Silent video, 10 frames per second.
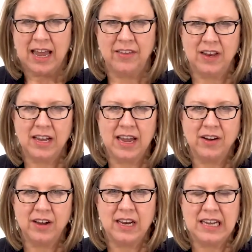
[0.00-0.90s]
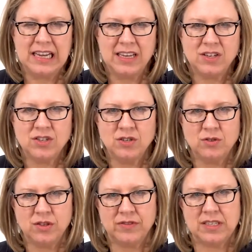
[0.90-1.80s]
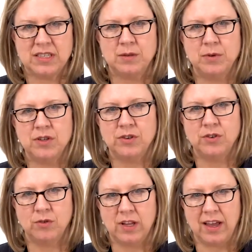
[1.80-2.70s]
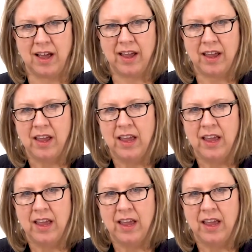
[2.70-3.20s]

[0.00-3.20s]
and then carry it into the vestibular nuclei.